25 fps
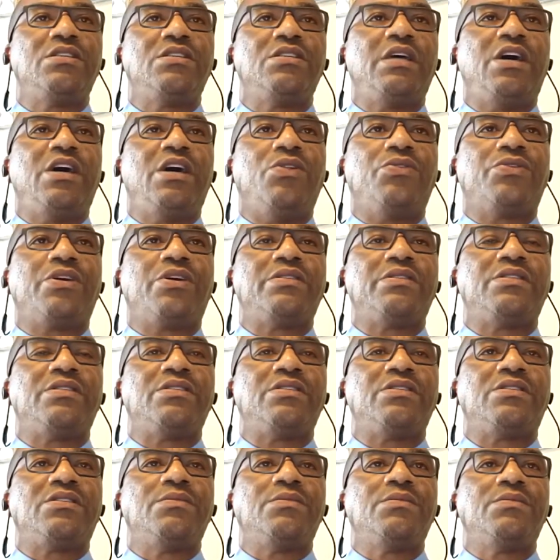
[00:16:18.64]
Healthcare
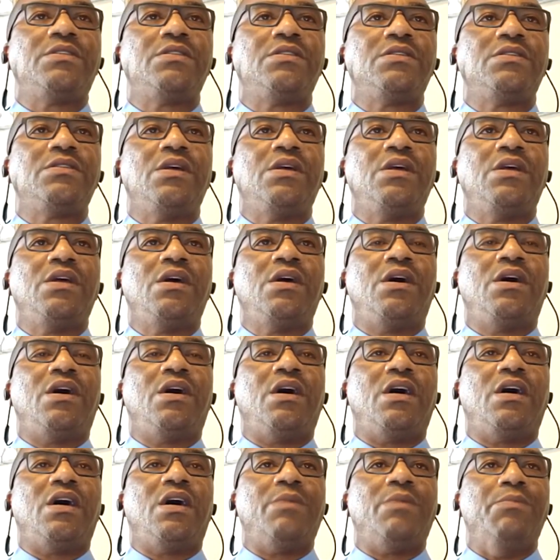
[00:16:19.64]
Systems,
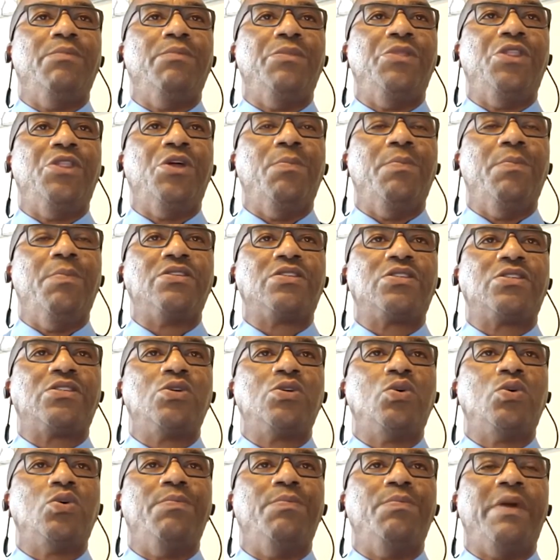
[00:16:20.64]
the Miller
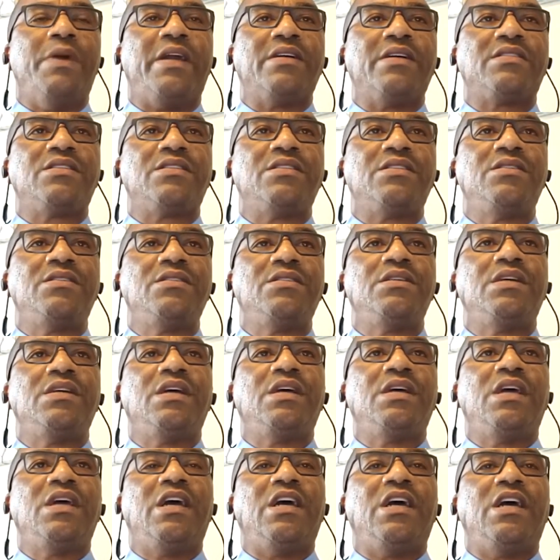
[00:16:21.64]
School of Medicine,
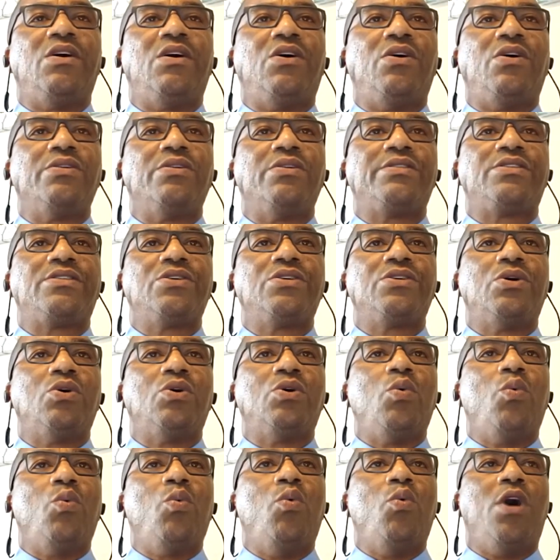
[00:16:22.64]
and
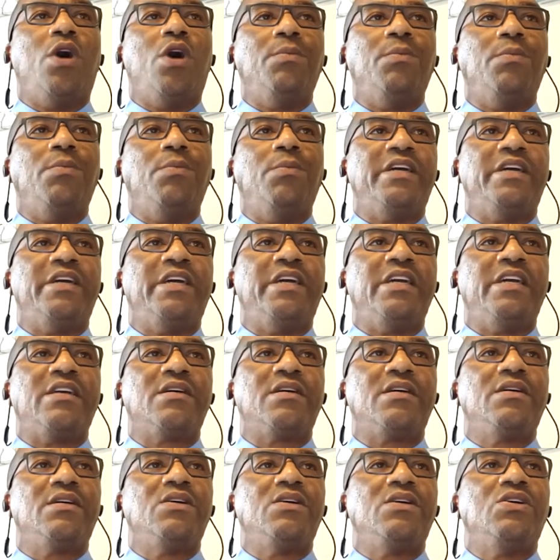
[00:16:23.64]
also One Blood Inc.
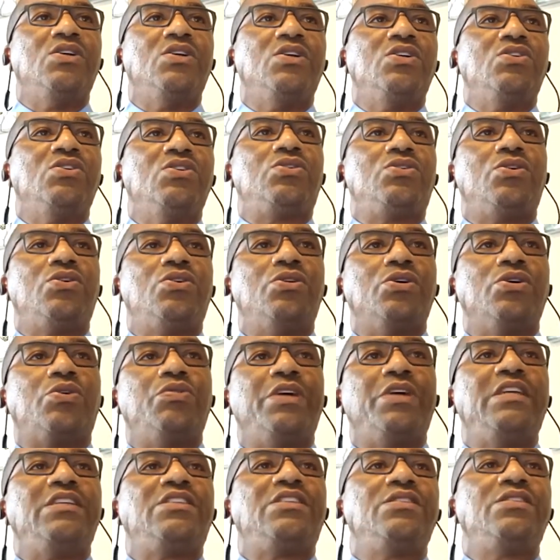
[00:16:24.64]
So the
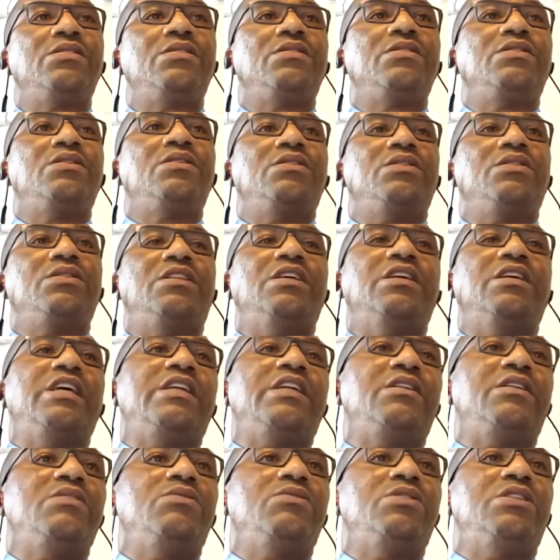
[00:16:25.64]
creation,
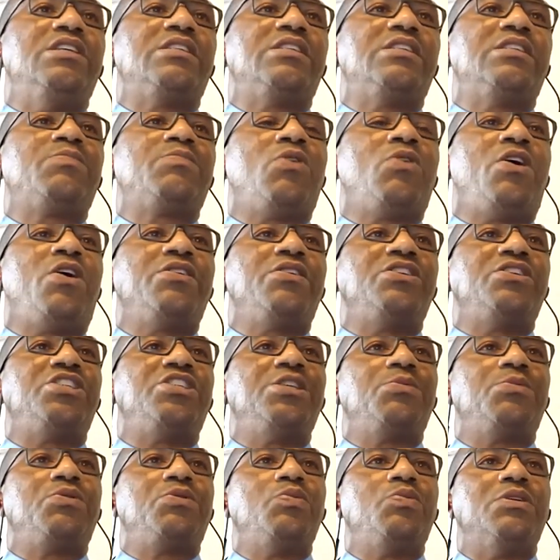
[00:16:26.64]
this
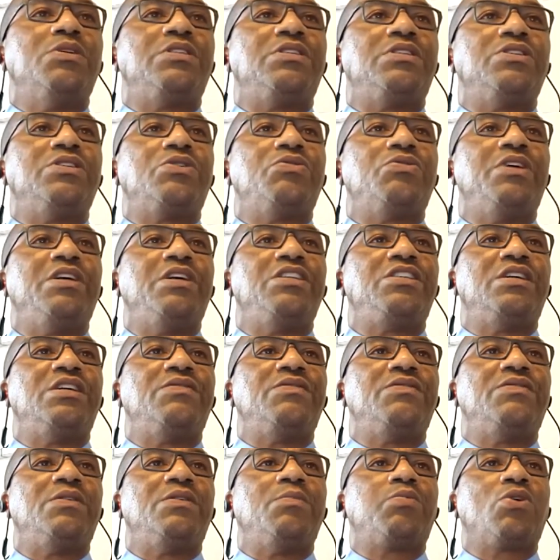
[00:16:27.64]
partnership was the creation
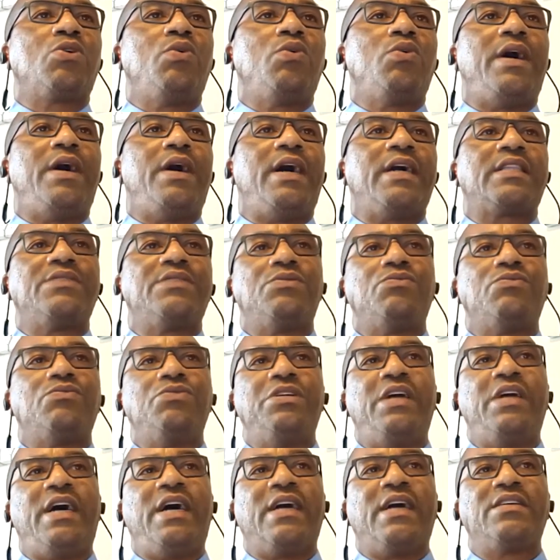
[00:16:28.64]
of a proactive and
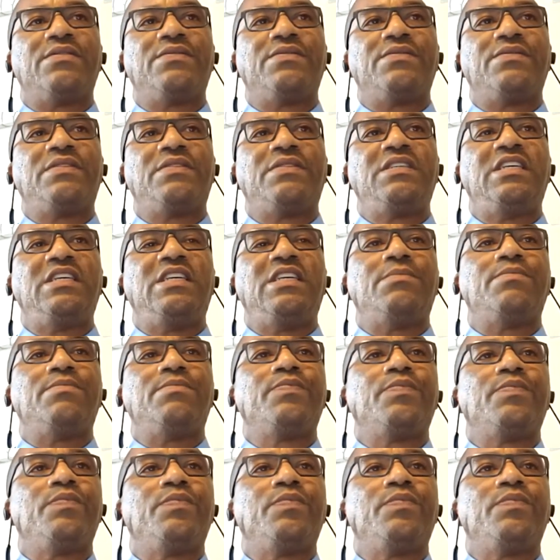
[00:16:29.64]
reactive team